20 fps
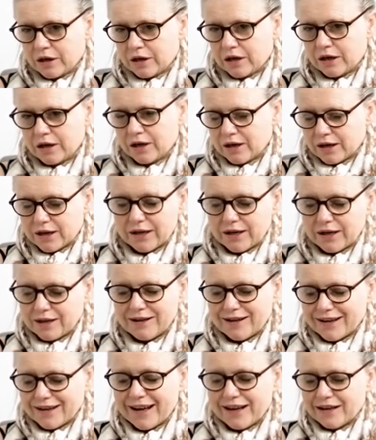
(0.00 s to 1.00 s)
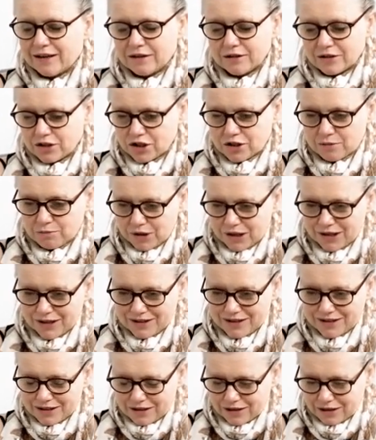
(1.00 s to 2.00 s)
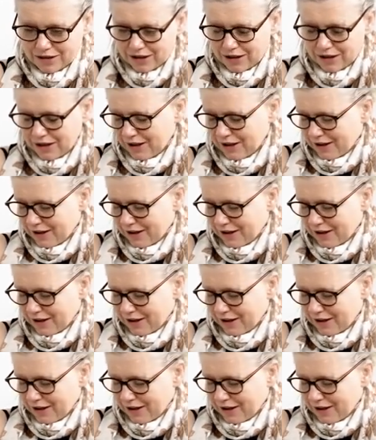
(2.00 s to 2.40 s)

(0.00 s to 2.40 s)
and, and again, just because